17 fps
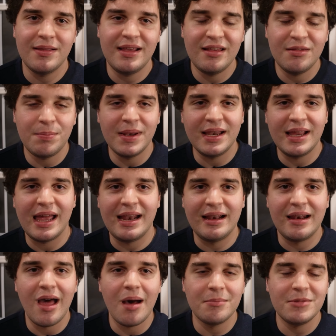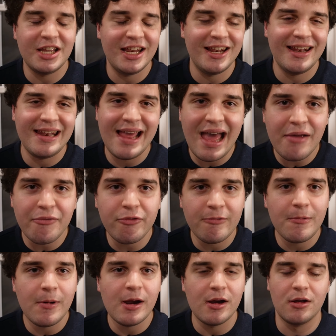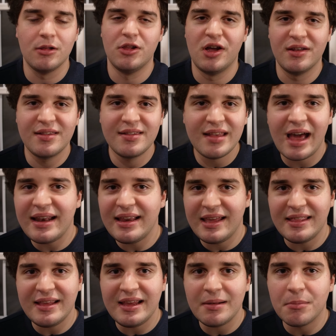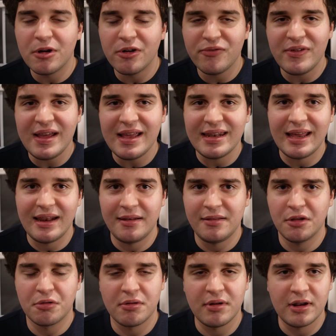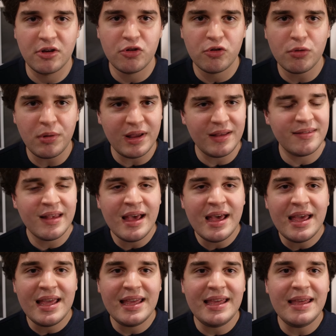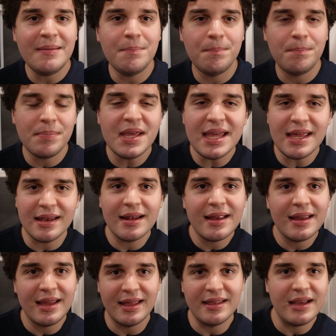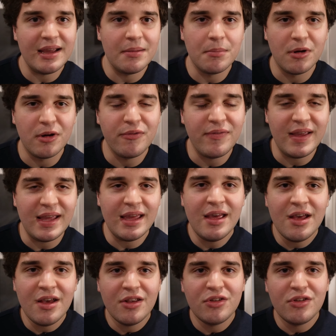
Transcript: He's been getting nominated everywhere alongside Cillian Murphy, and then at the Critics' Choice, he beat Cillian Murphy.